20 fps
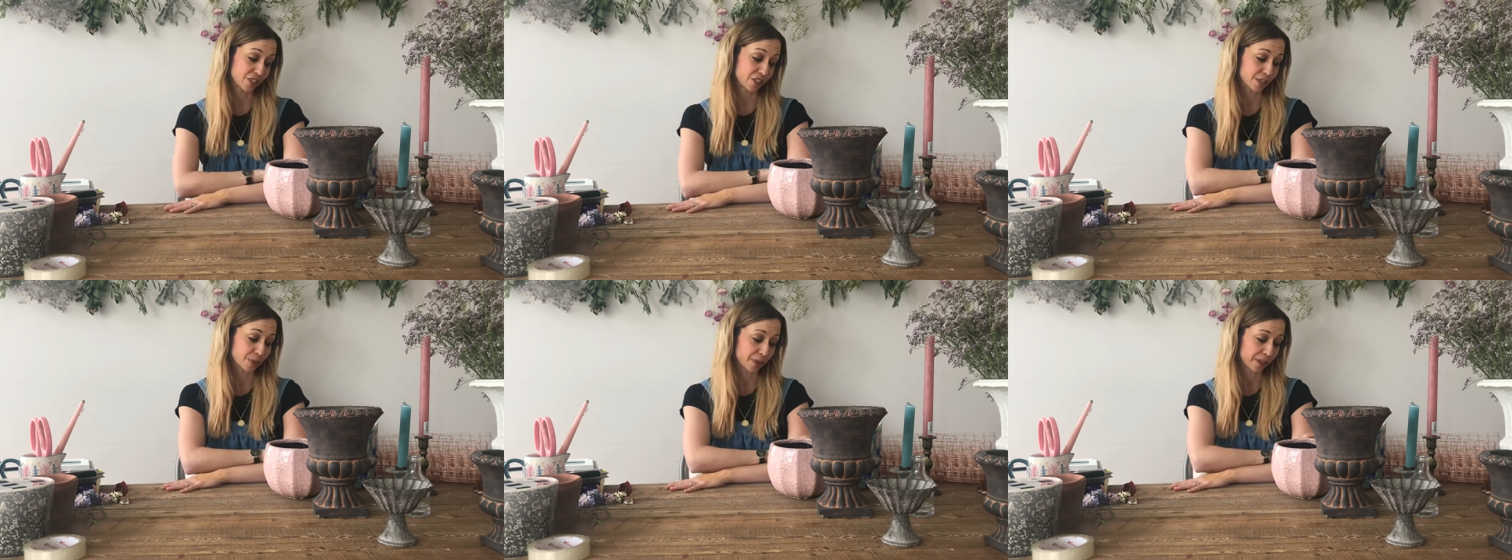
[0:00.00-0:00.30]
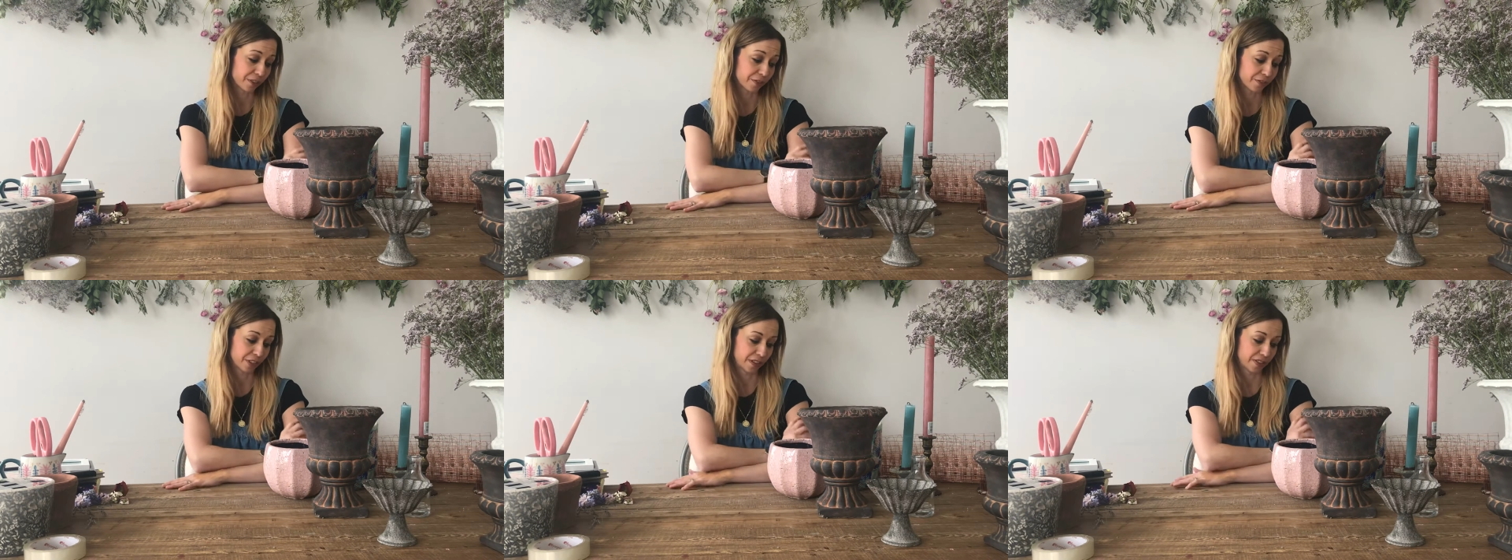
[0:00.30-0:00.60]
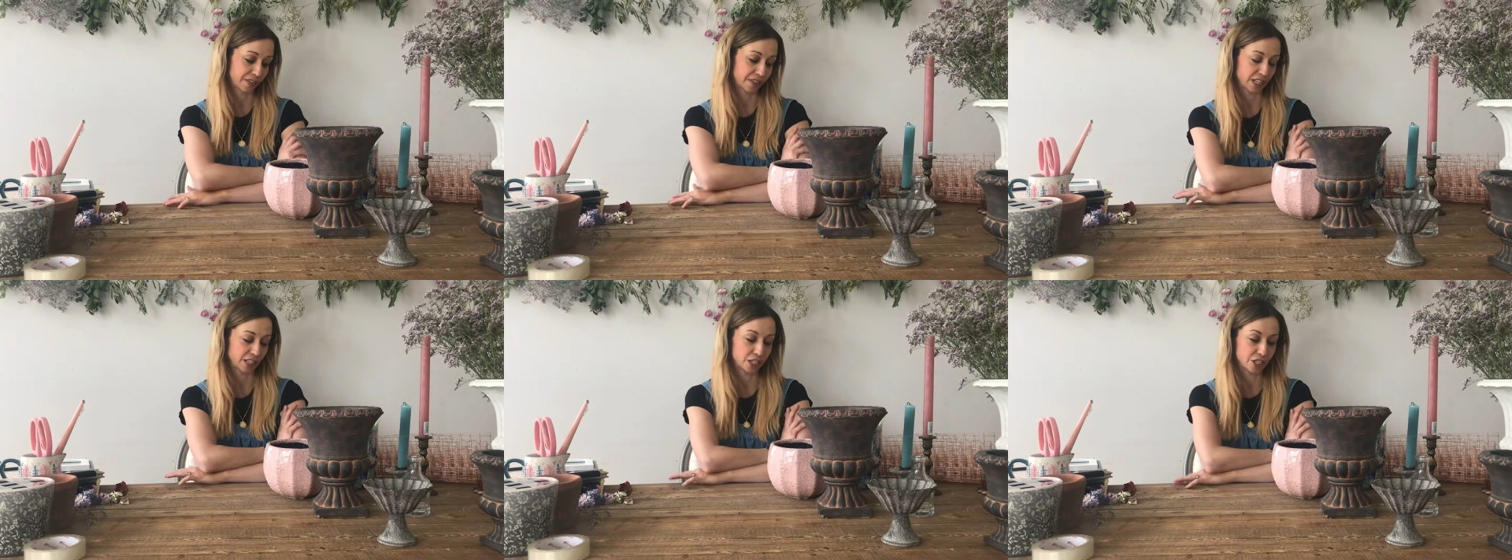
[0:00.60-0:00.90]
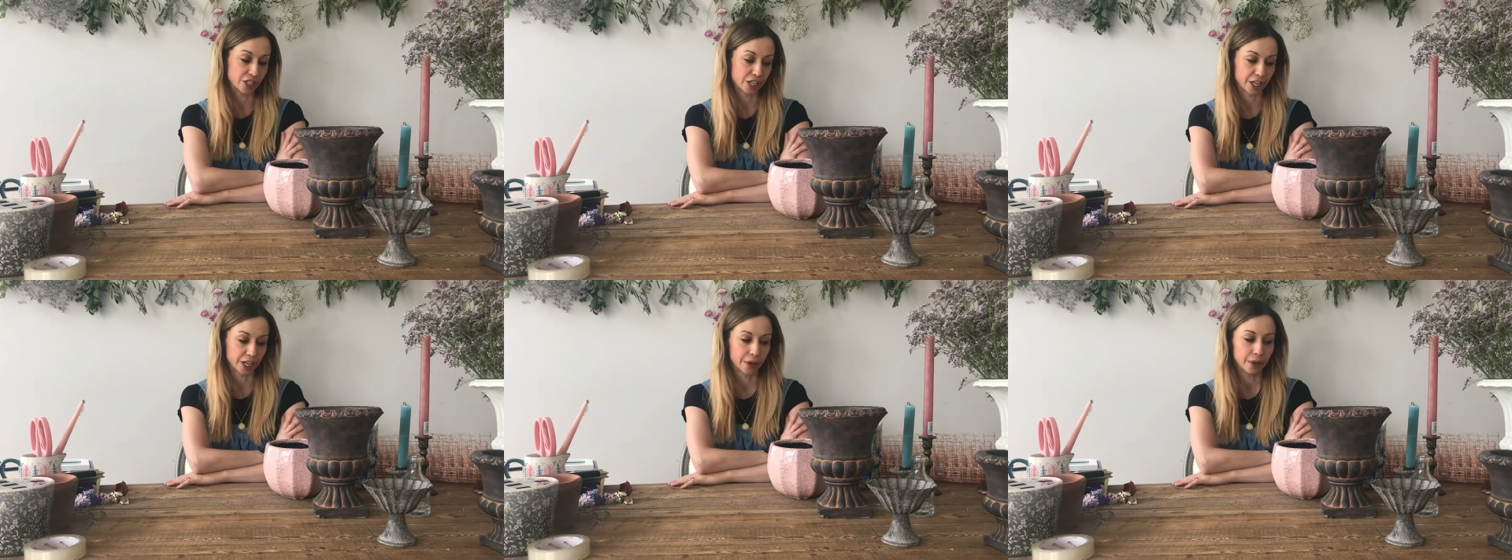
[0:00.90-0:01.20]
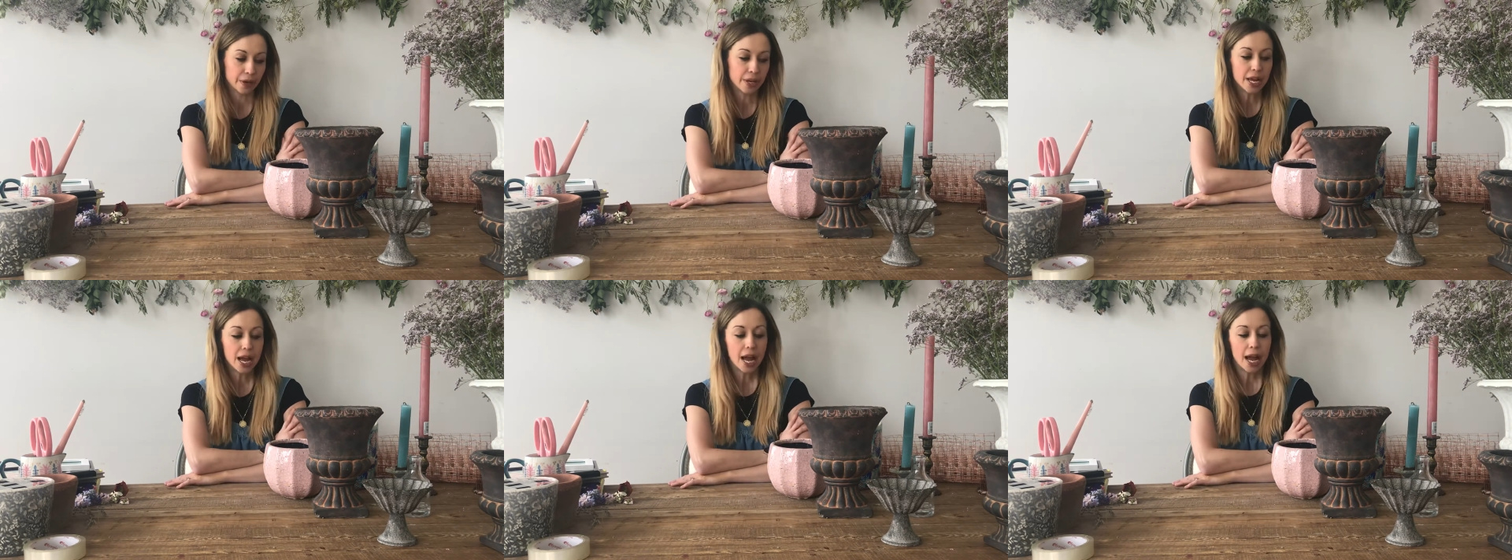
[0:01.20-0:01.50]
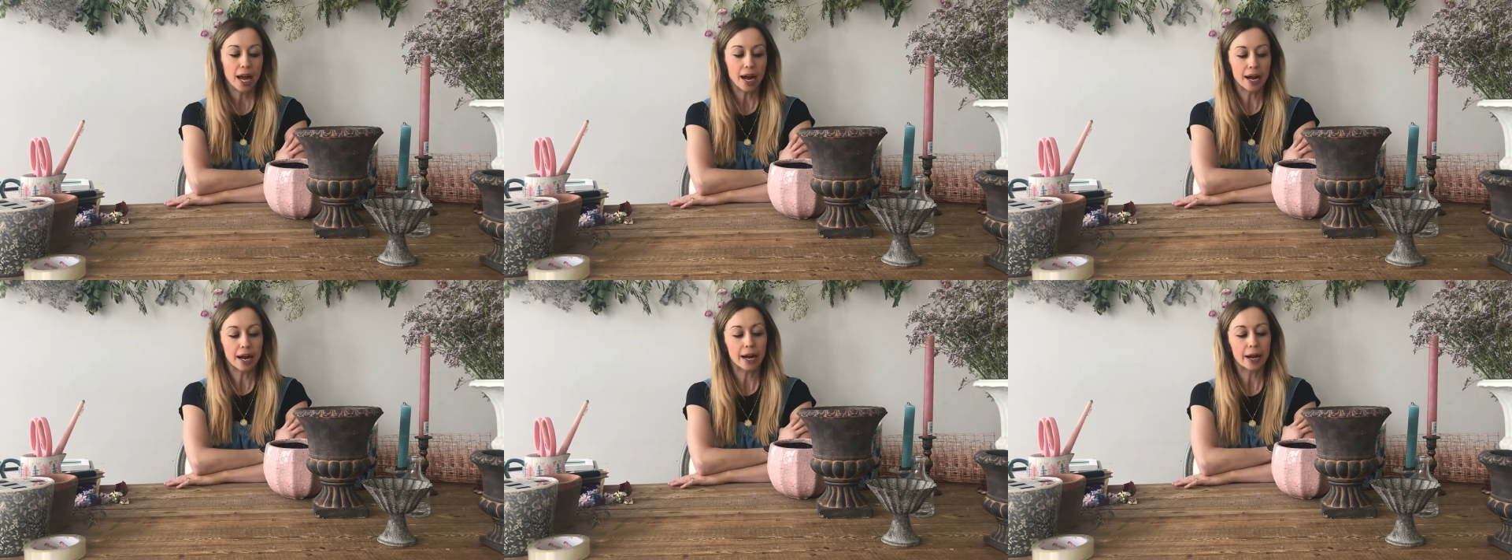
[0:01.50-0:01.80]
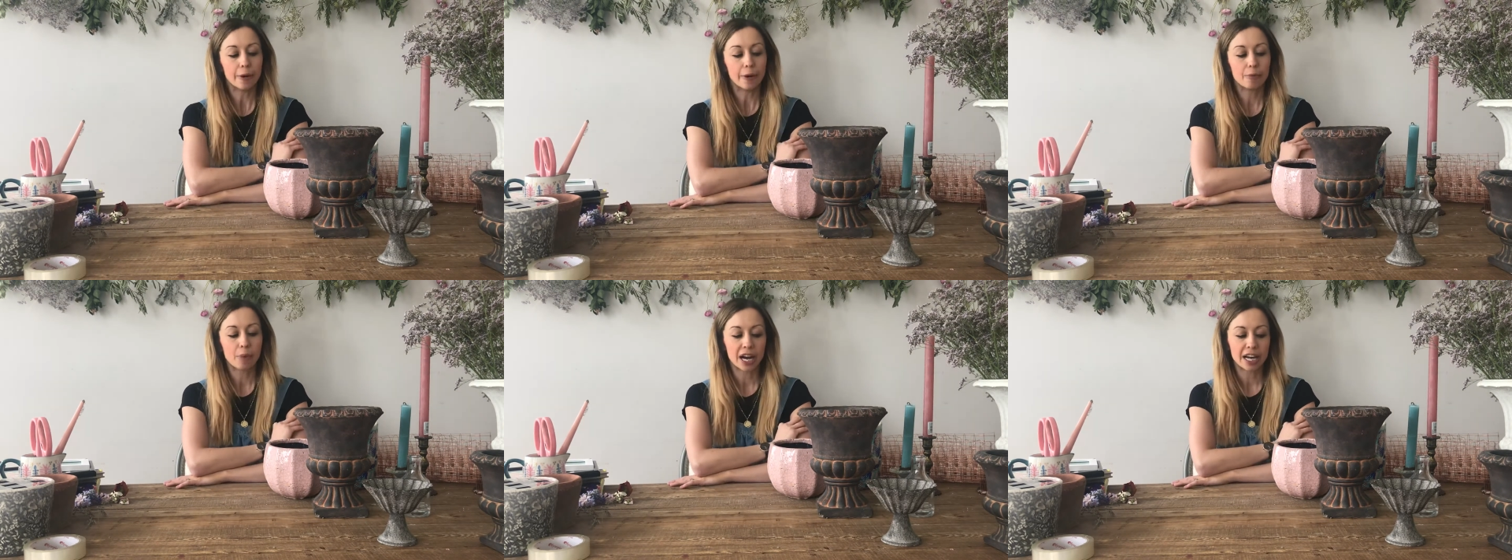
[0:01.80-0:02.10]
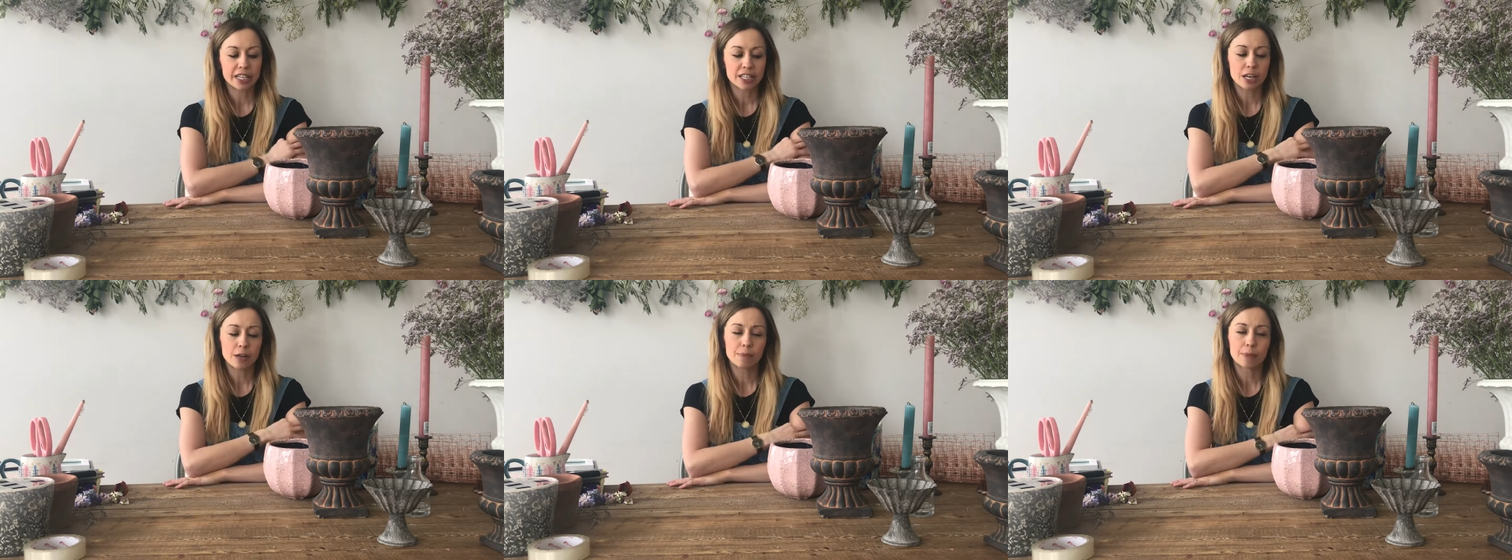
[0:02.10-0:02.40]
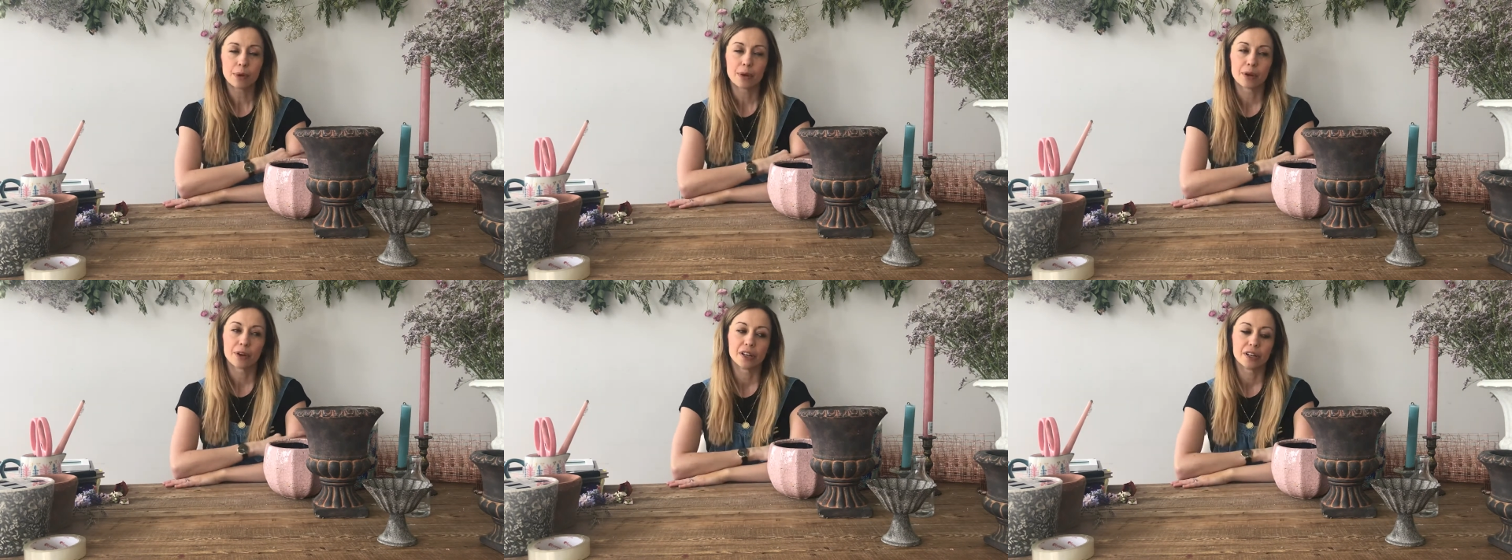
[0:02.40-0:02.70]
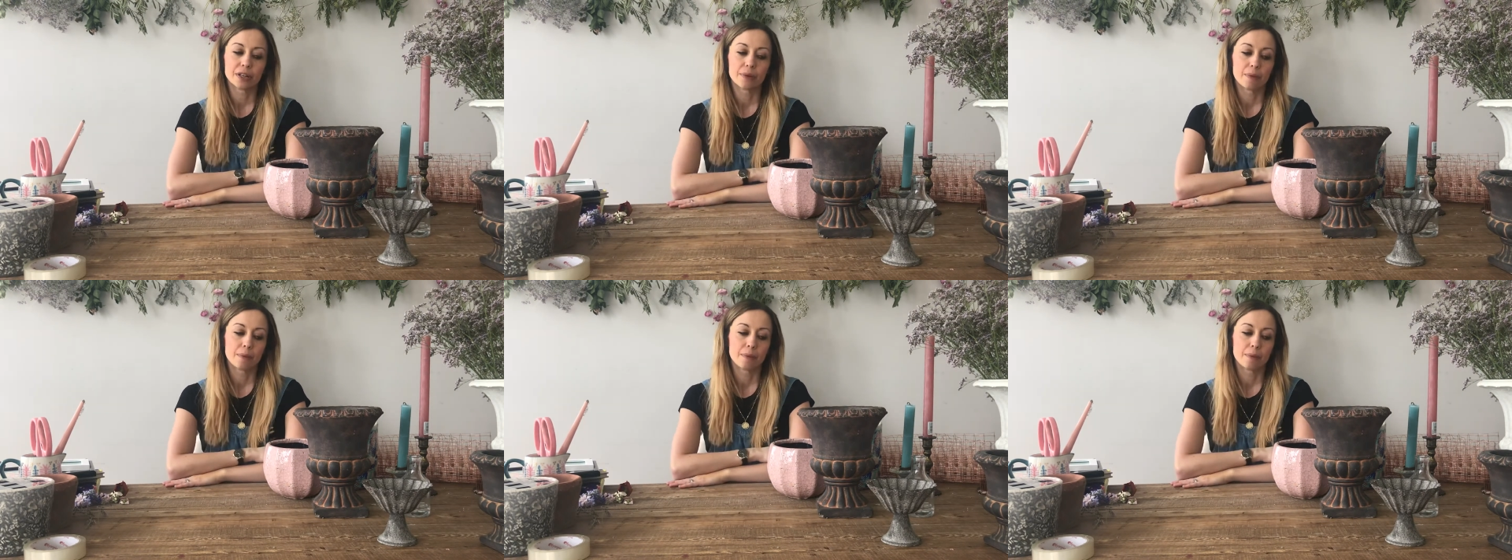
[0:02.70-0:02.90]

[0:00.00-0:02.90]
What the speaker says: It's quite a fun thing to do. I don't put